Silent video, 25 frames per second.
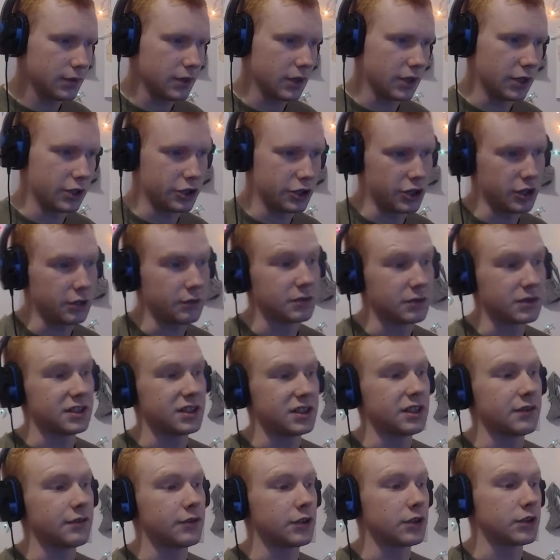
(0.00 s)
and she was
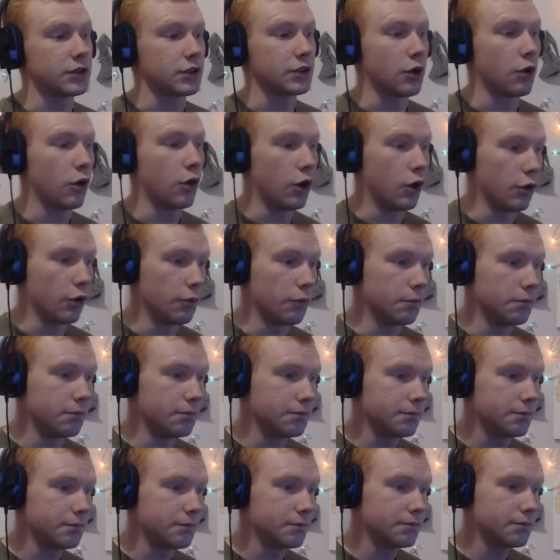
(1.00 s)
leaving to go home,
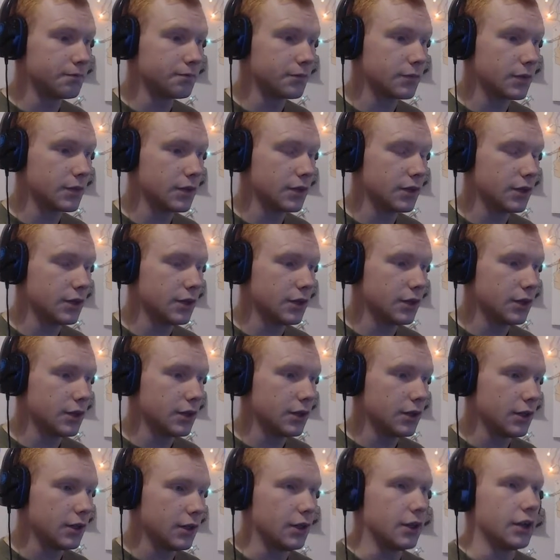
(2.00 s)

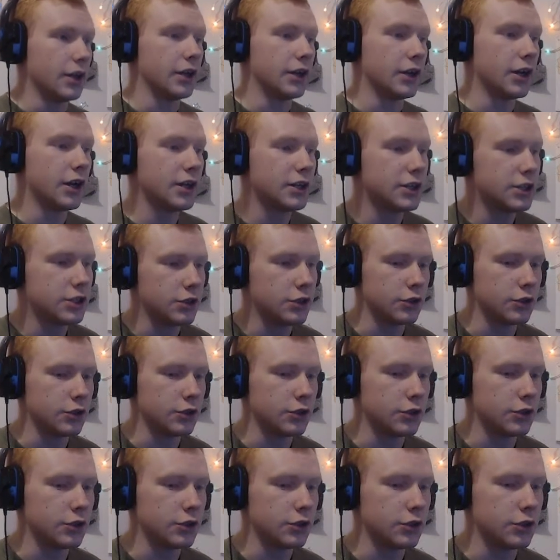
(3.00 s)
and I stood
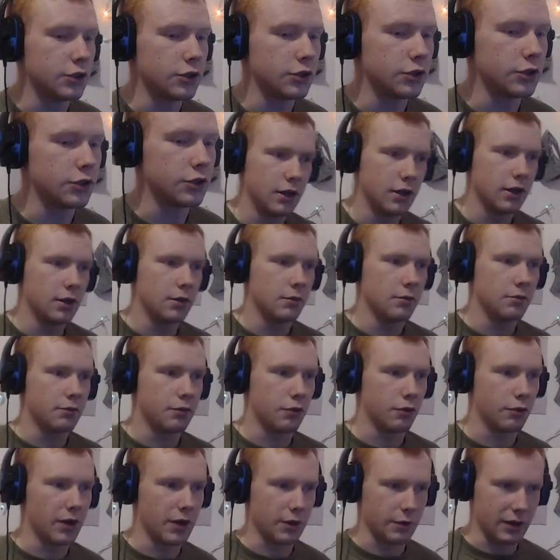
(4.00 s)
there.
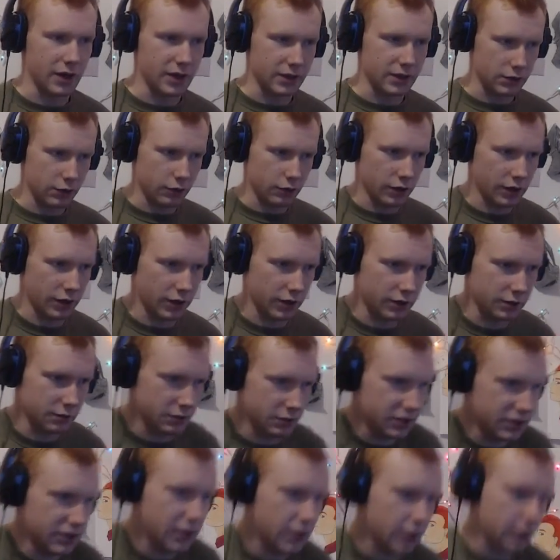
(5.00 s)
Parade rest. Hold on, I'm
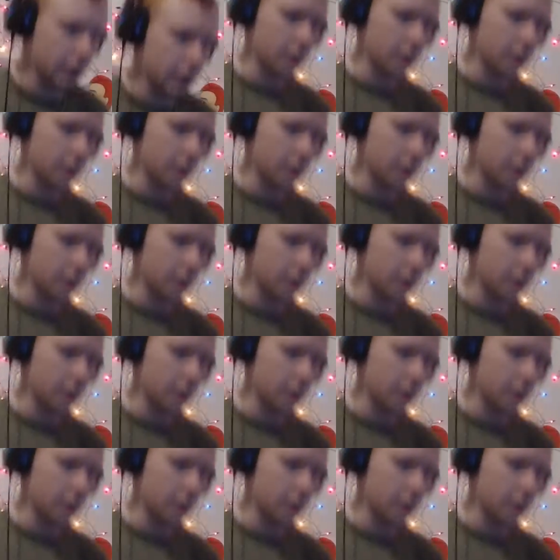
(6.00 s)
gonna stand